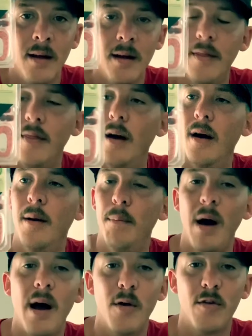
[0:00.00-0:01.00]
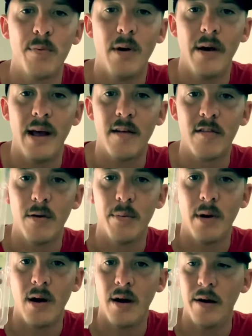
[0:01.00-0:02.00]
The Biospawn
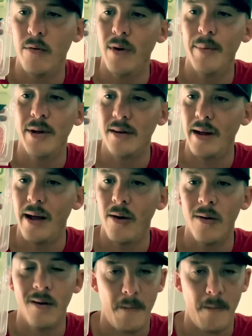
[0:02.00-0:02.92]
Exopod ribbon tail.